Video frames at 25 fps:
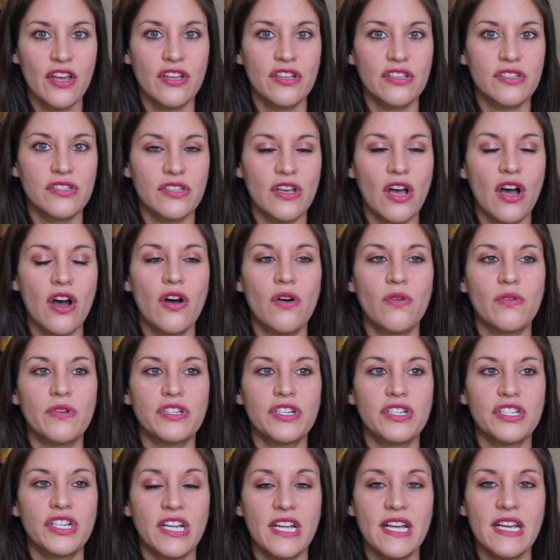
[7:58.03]
So
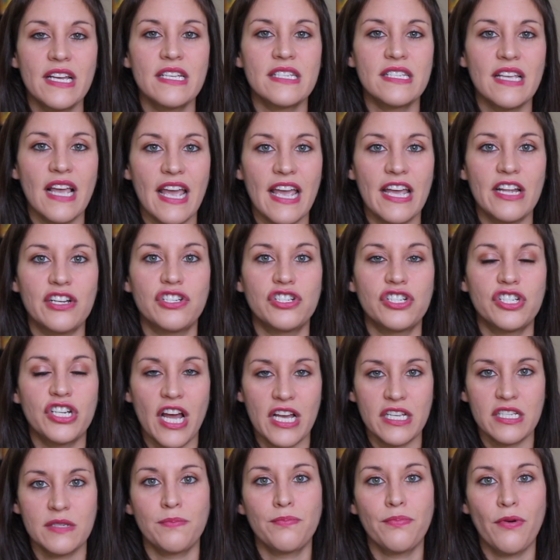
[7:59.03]
she is a
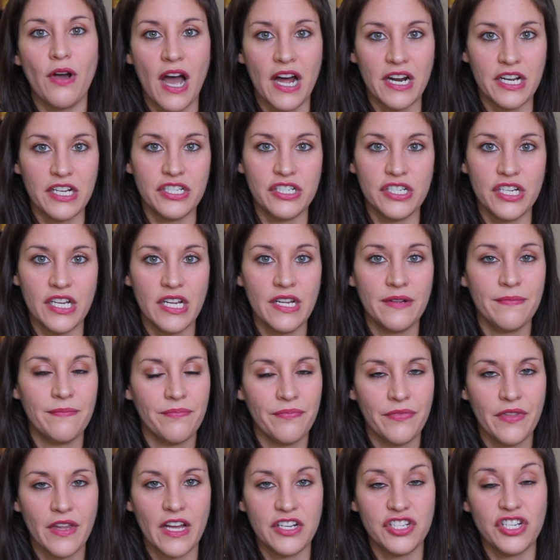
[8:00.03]
chess prodigy,
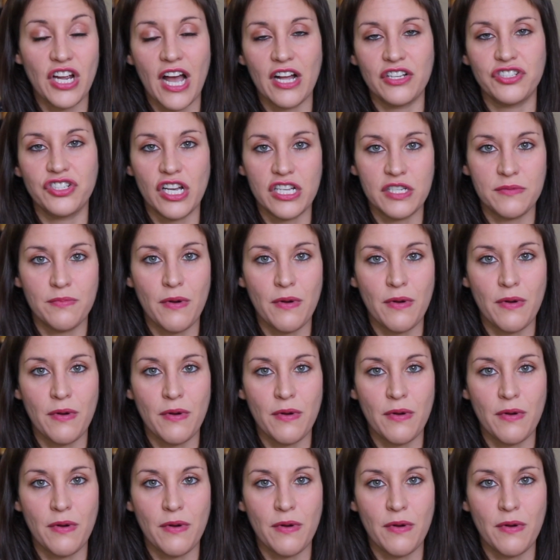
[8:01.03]
a child chess